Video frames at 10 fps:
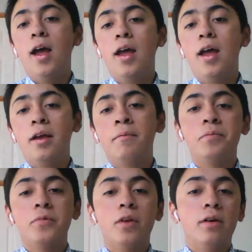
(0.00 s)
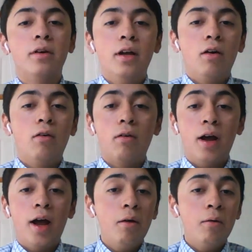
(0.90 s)
um,
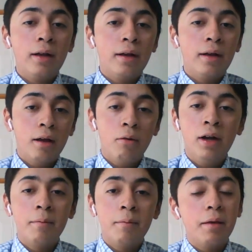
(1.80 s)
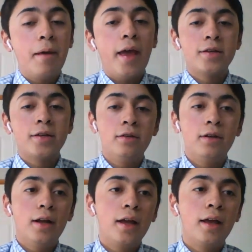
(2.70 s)
I wanna I wanna be a
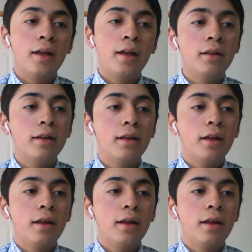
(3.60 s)
pastor, and